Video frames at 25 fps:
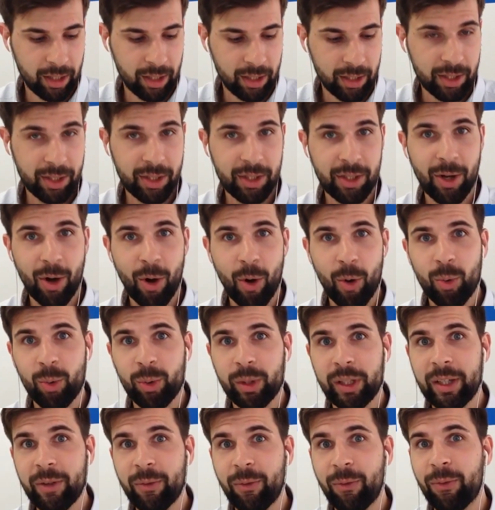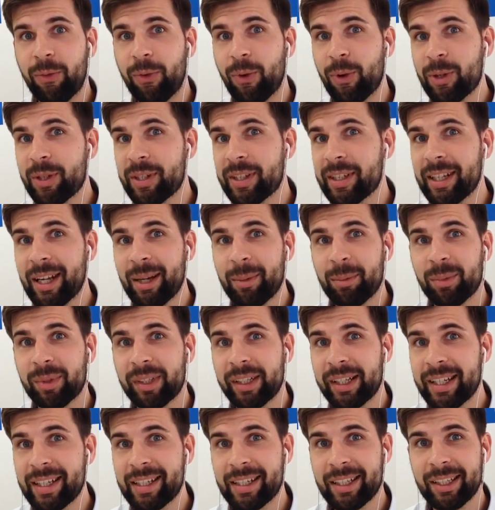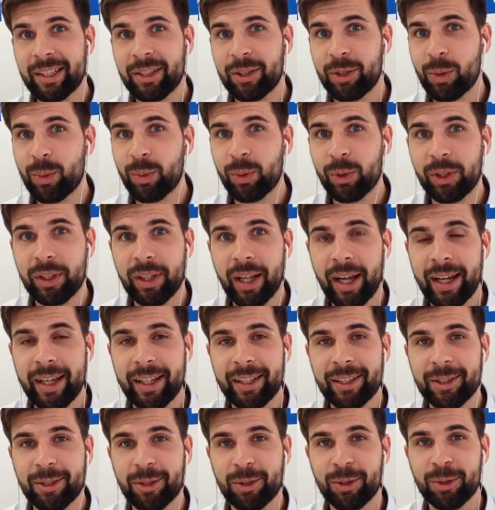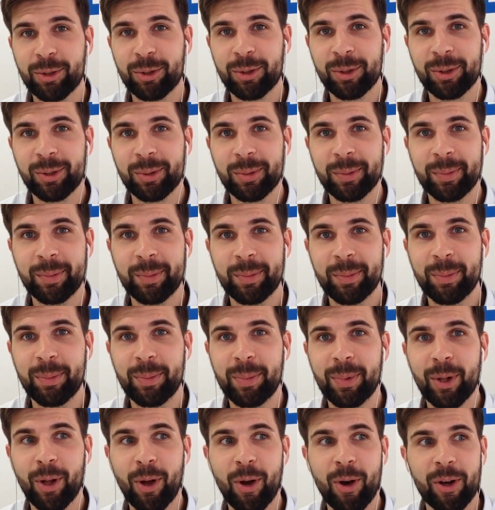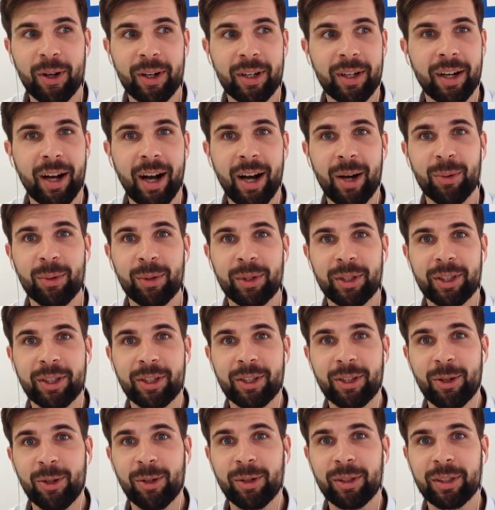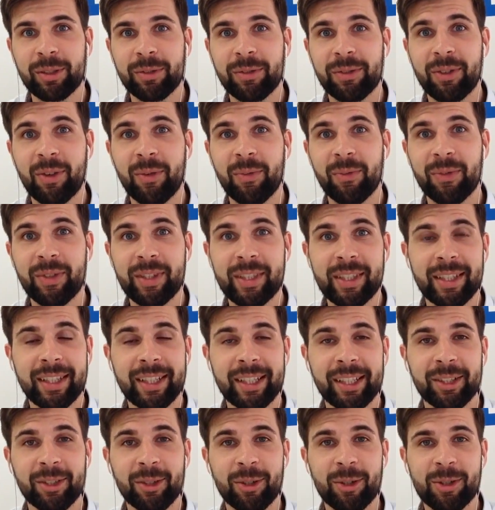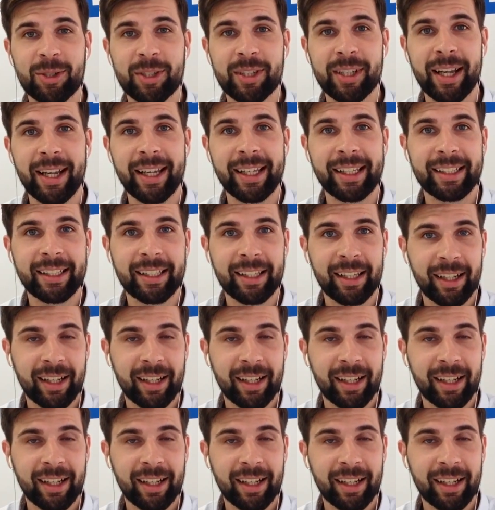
So if for some reason you would like to block our crawler from visiting your site,